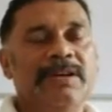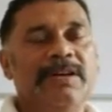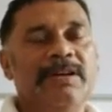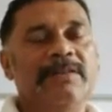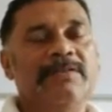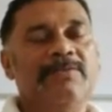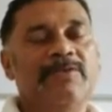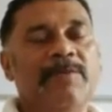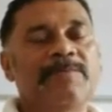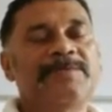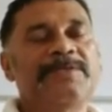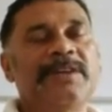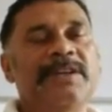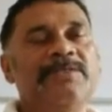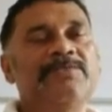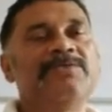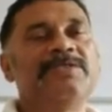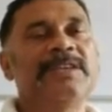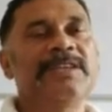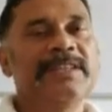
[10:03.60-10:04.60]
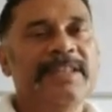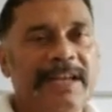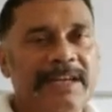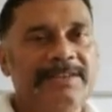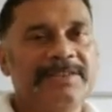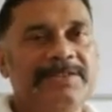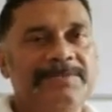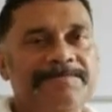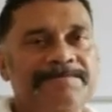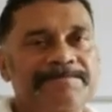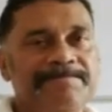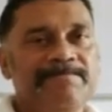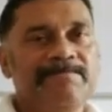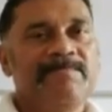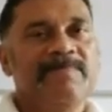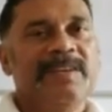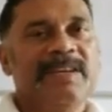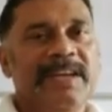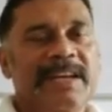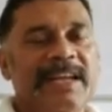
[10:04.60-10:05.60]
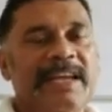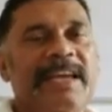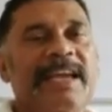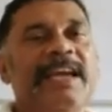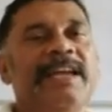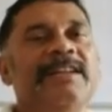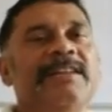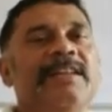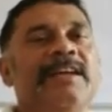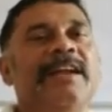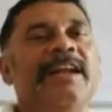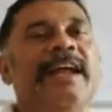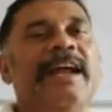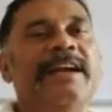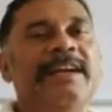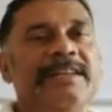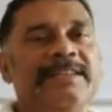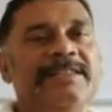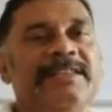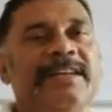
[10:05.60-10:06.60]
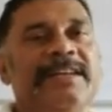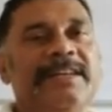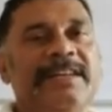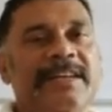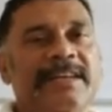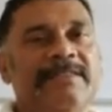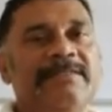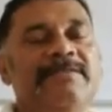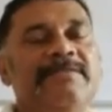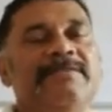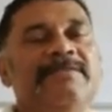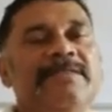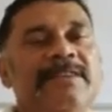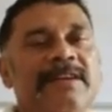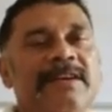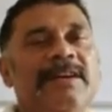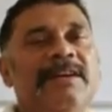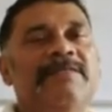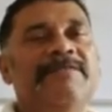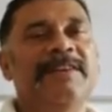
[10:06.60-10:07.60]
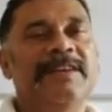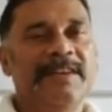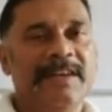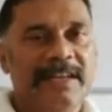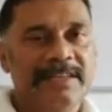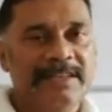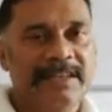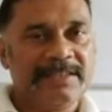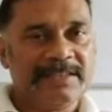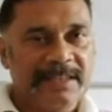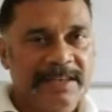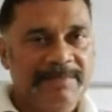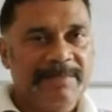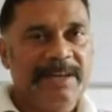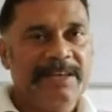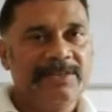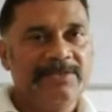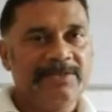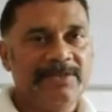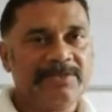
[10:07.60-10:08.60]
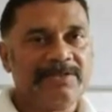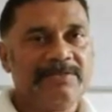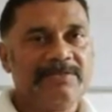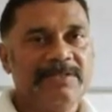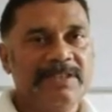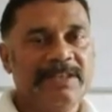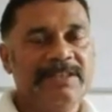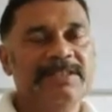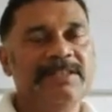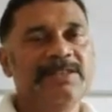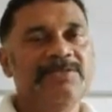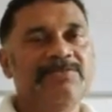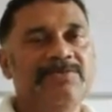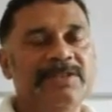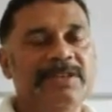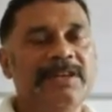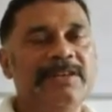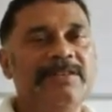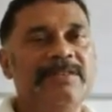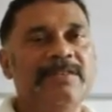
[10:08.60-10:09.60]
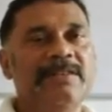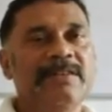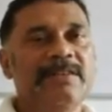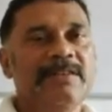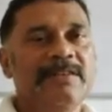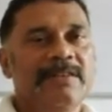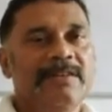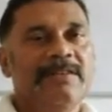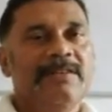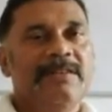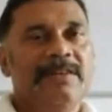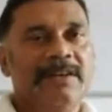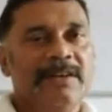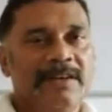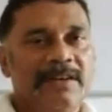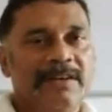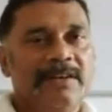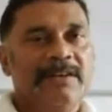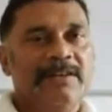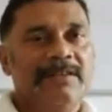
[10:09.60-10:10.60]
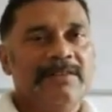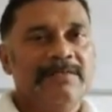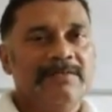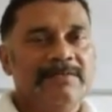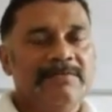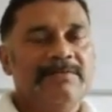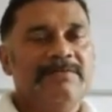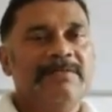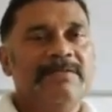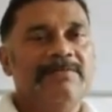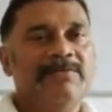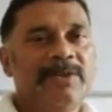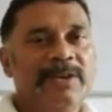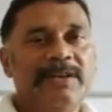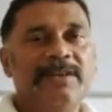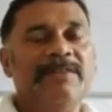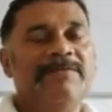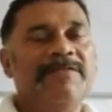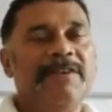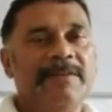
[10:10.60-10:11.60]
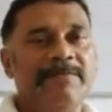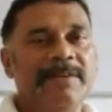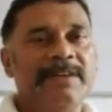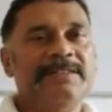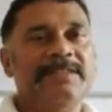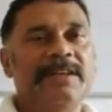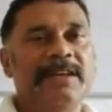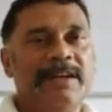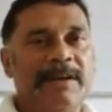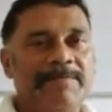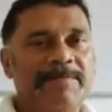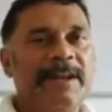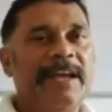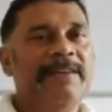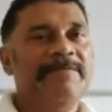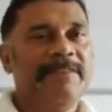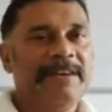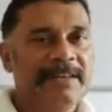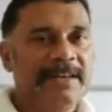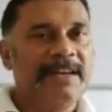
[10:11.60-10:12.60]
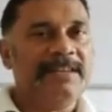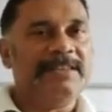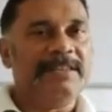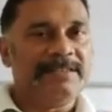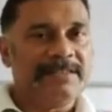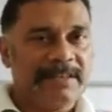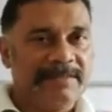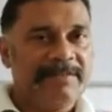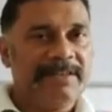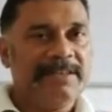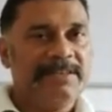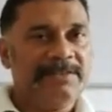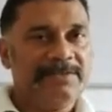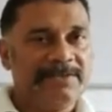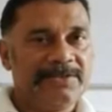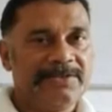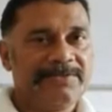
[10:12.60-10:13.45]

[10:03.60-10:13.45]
crops are using that, and again the land is getting fertilizers and manures, that is nutrient, when the farmers are applying fertilizers and manures.